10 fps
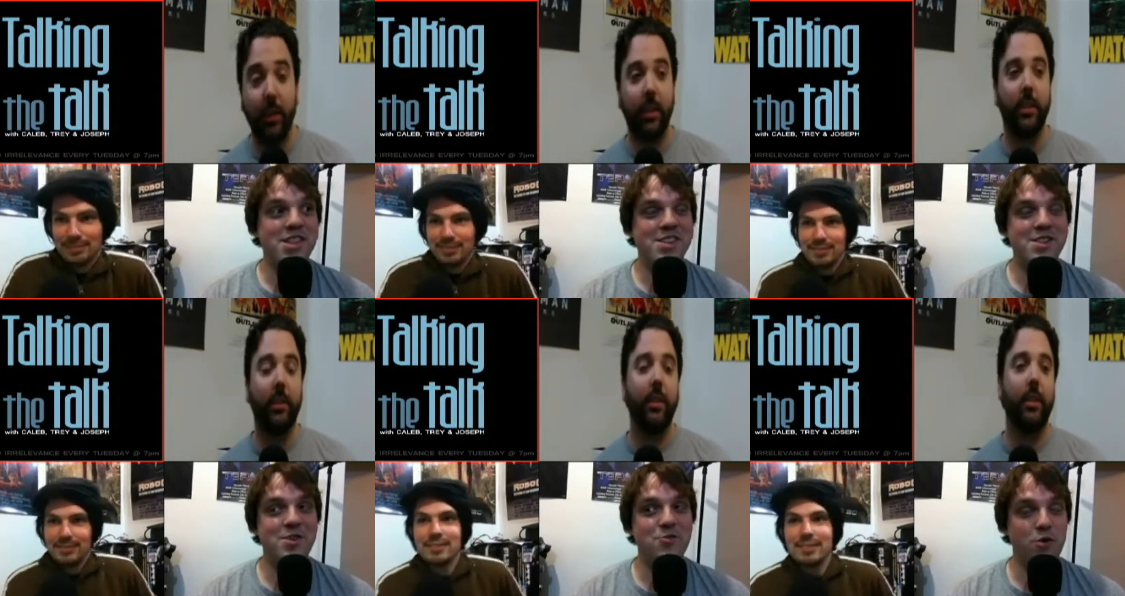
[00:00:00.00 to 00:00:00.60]

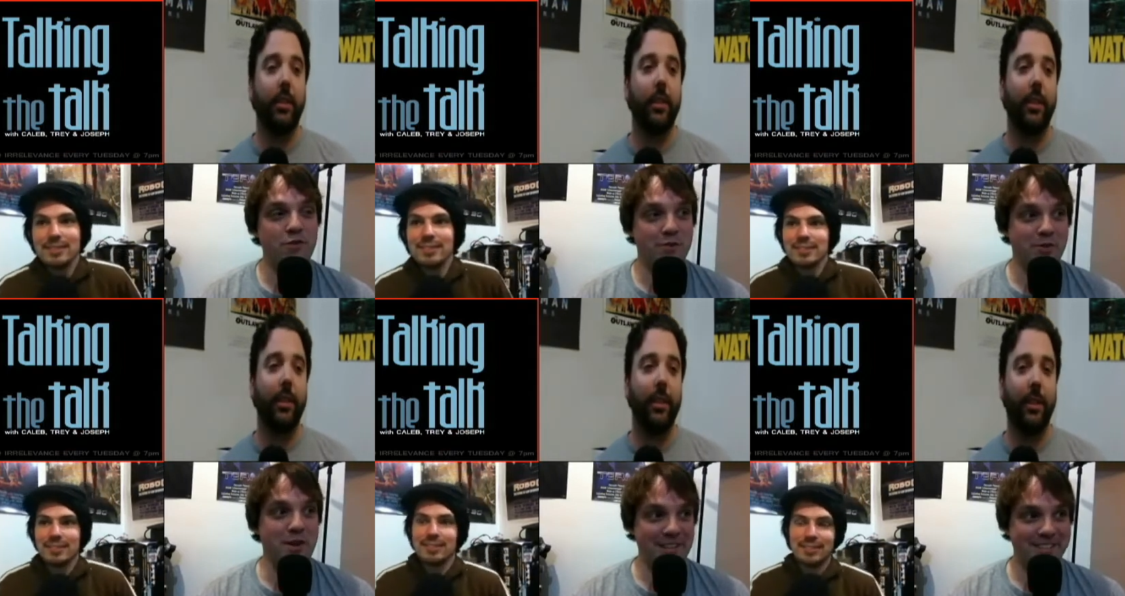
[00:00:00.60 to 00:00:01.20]
Speaker 1: the
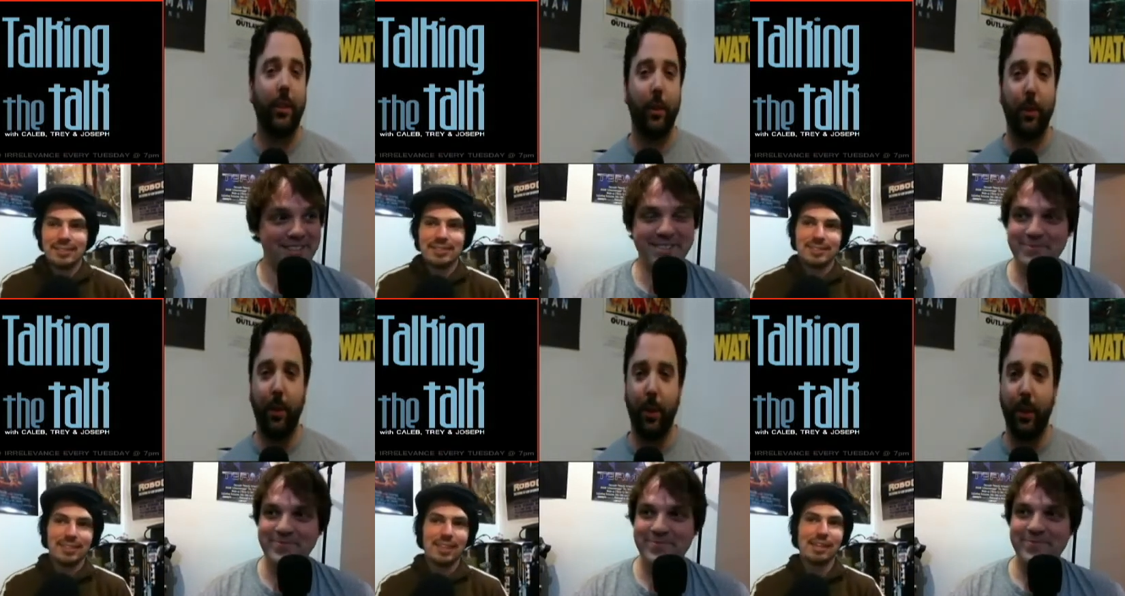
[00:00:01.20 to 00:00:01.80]
Wolverines.
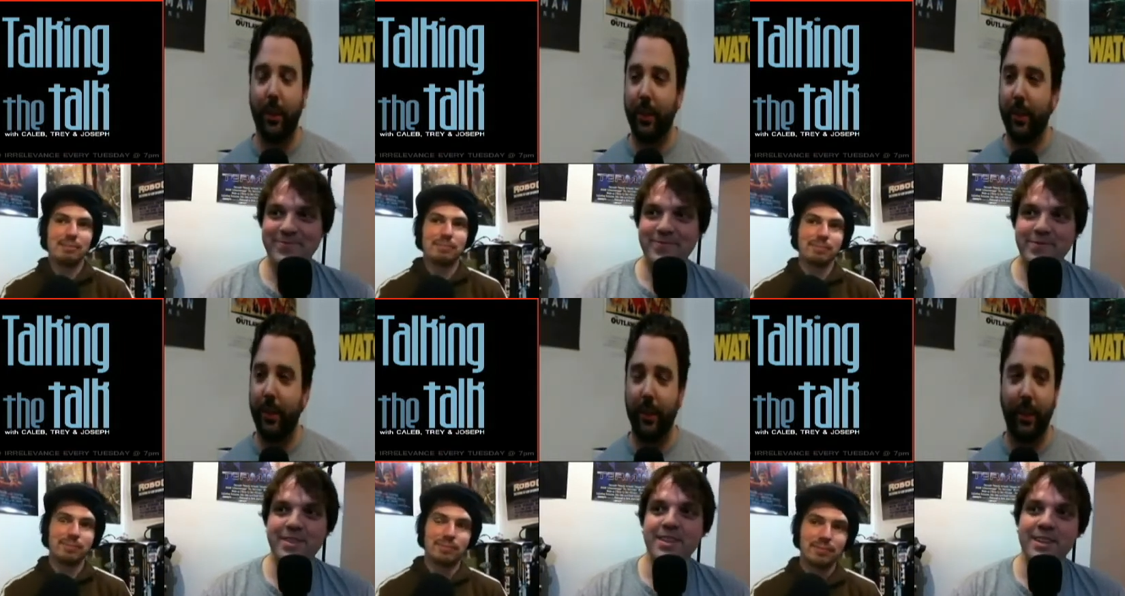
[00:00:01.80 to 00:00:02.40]
Whew.
Speaker 2: Yeah.
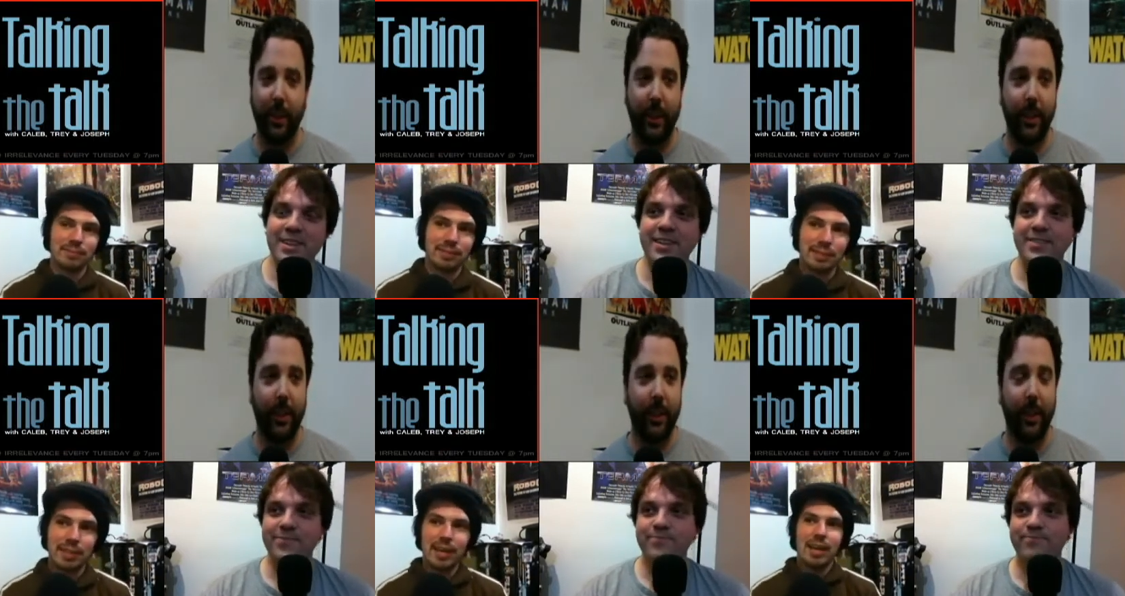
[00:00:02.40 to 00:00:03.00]

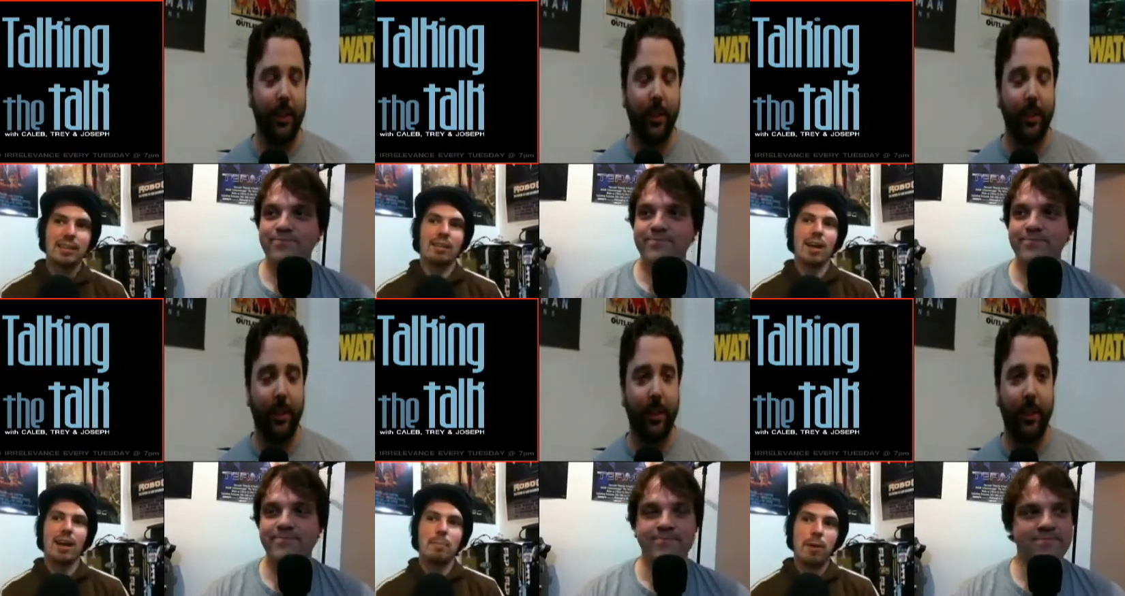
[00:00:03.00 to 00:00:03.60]
And they
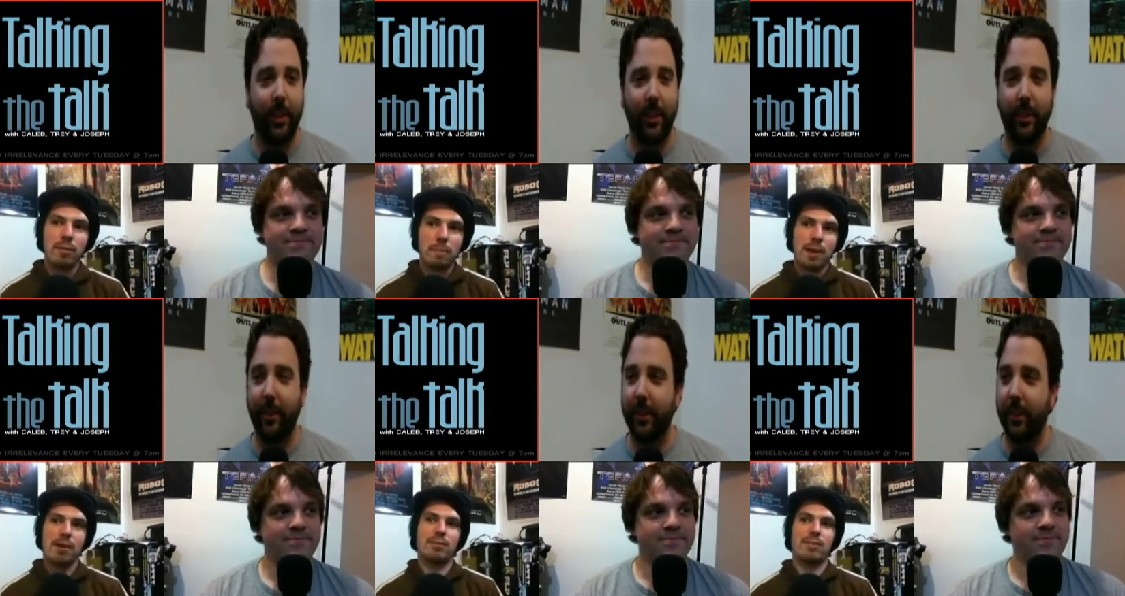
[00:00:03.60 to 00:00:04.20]
lock up all the
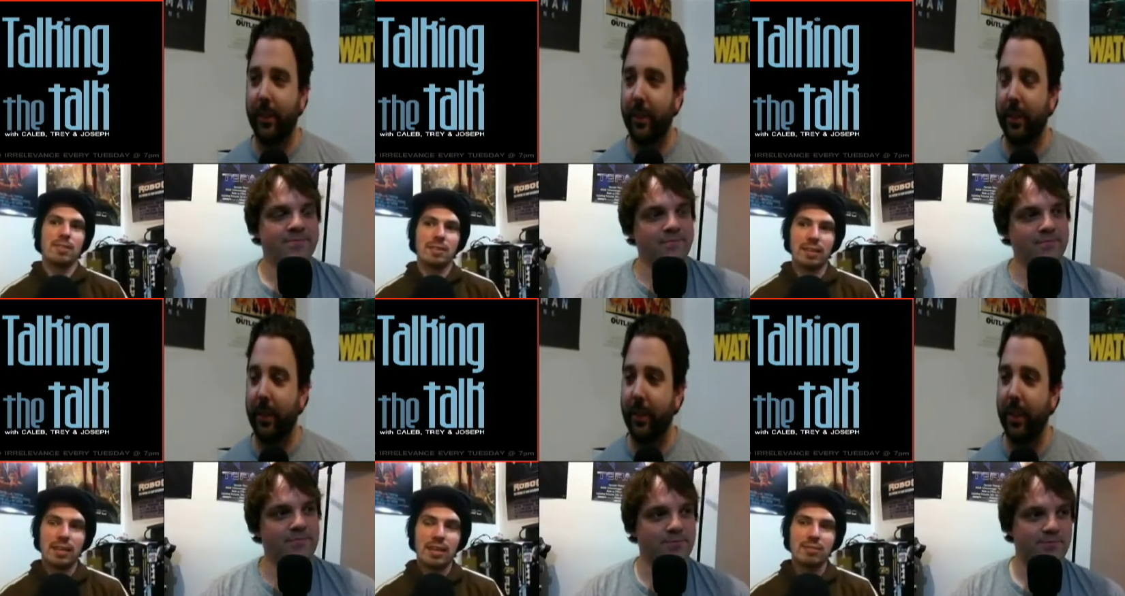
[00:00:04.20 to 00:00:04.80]
parents, and the
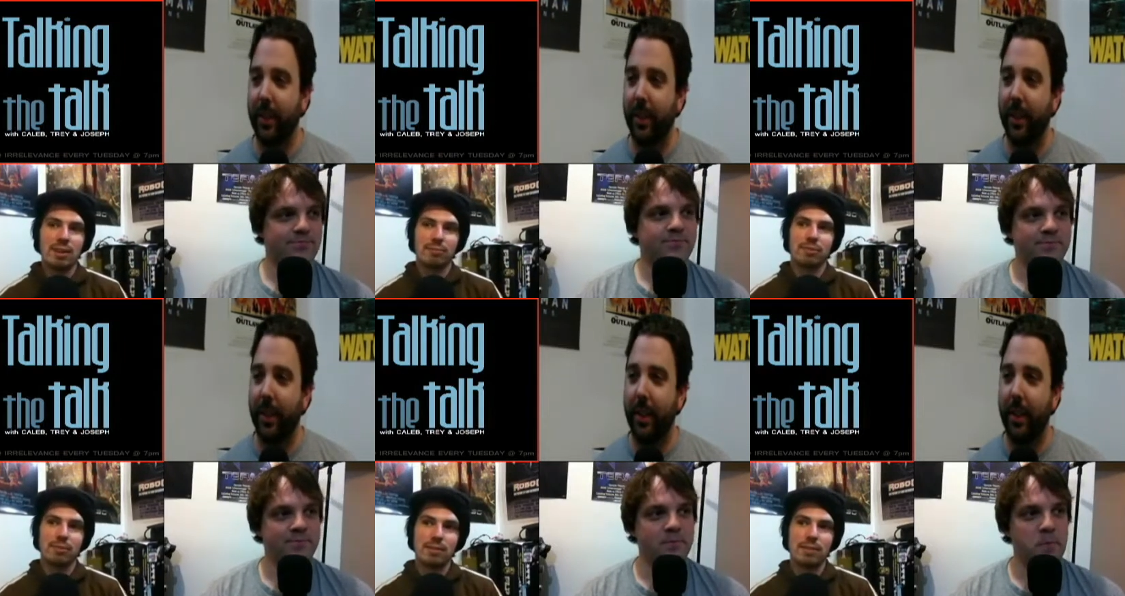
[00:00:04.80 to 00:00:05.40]
kids have to
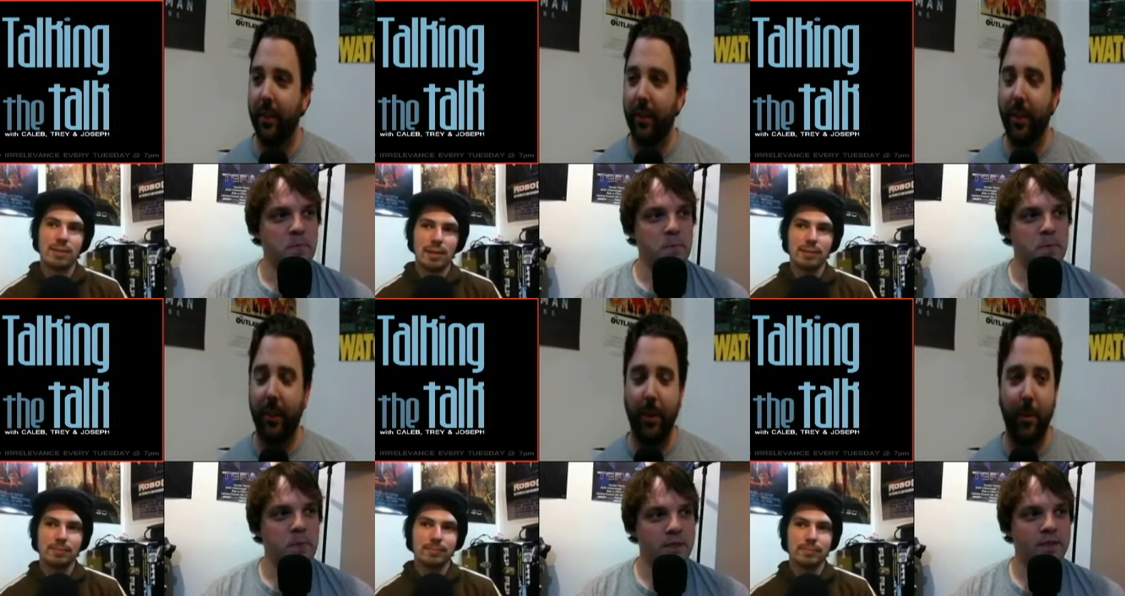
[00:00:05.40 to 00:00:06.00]
save the day.
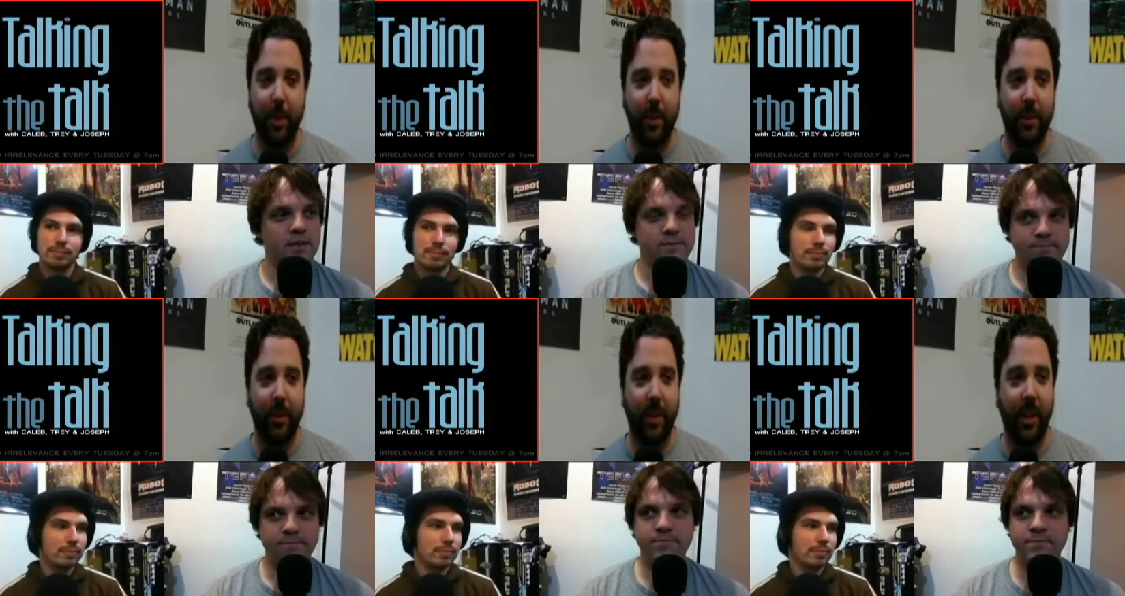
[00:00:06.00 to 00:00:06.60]
Fell asleep there
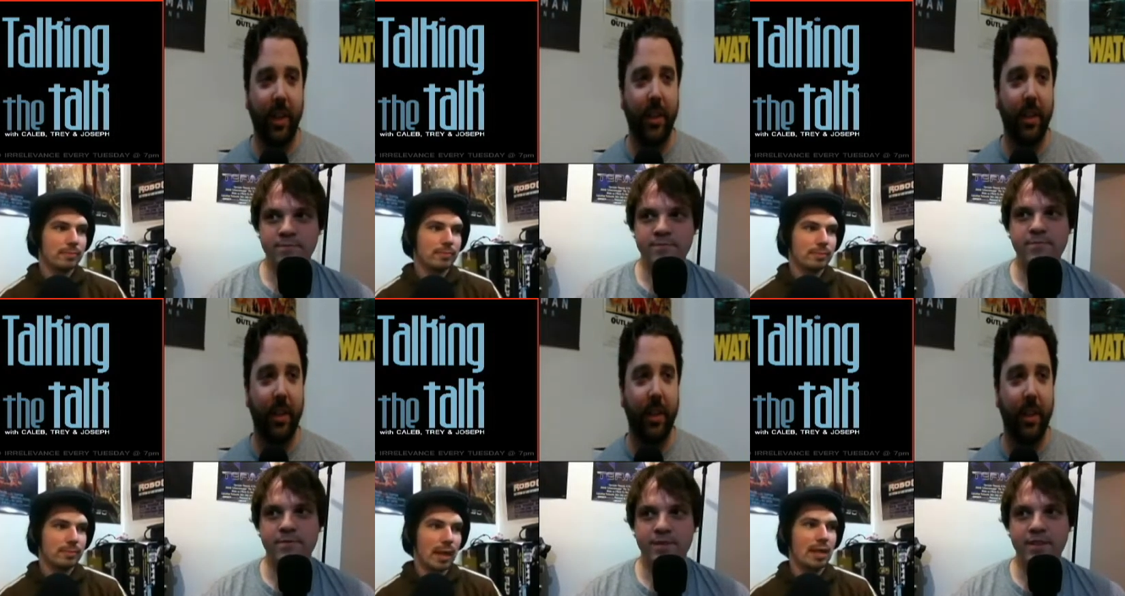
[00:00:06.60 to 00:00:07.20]
for a second.
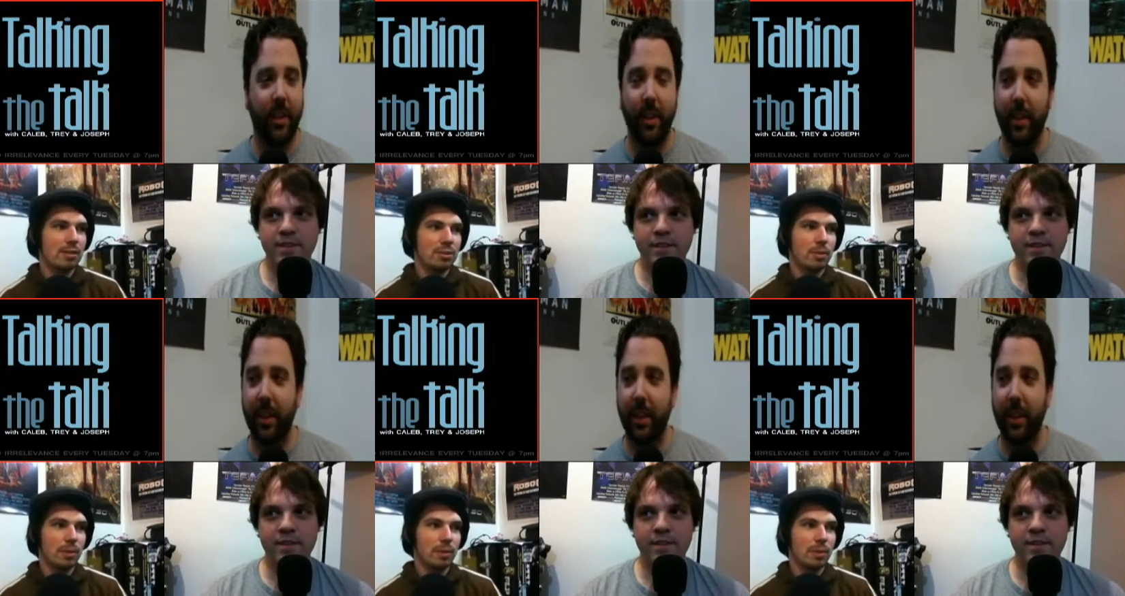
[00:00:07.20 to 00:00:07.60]
I did too when